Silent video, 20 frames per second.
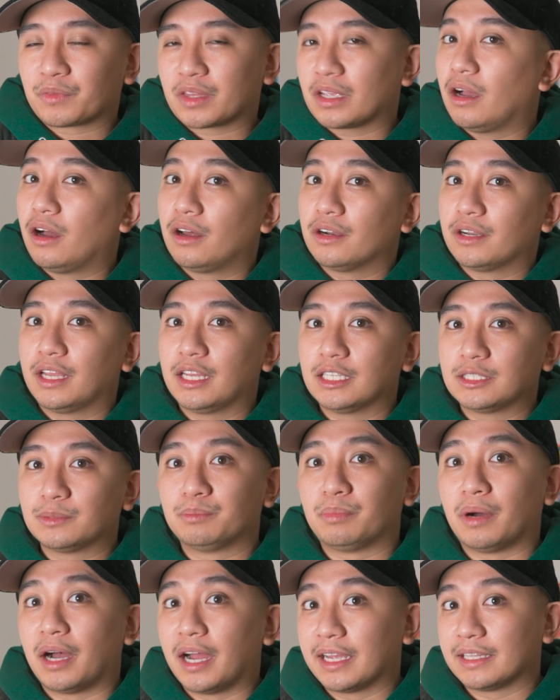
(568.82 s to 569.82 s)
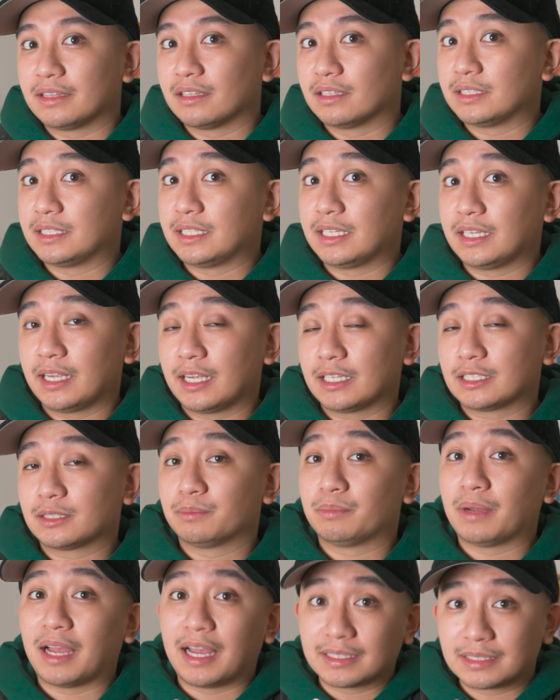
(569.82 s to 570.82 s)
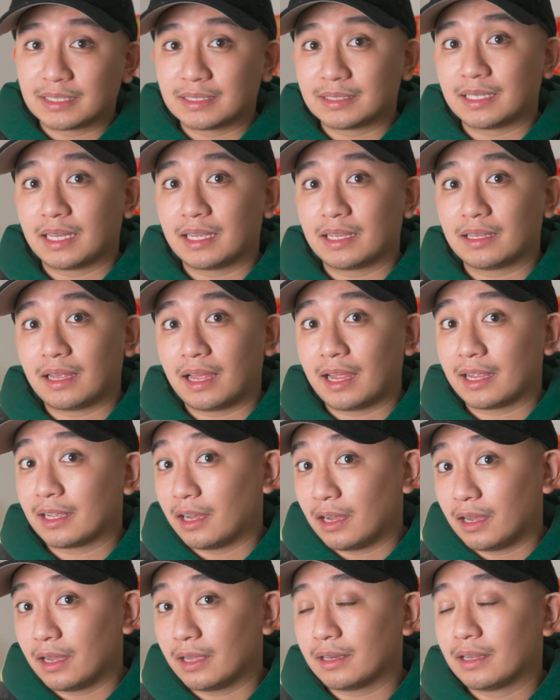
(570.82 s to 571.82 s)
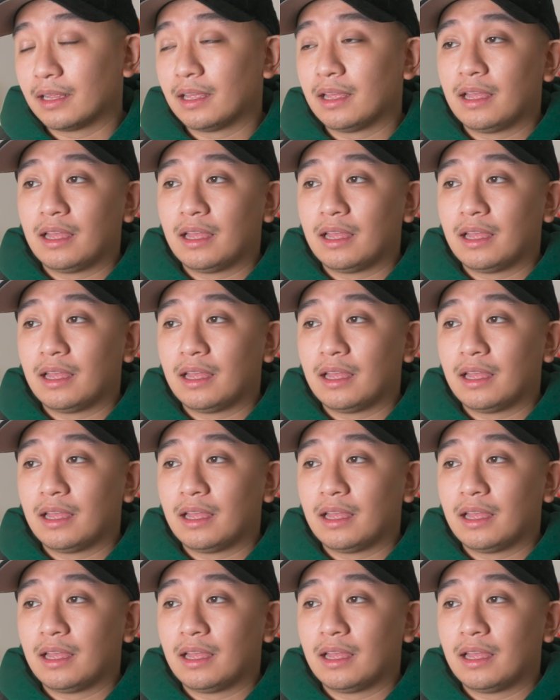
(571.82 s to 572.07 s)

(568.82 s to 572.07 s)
on edge buying the GH basses that I got,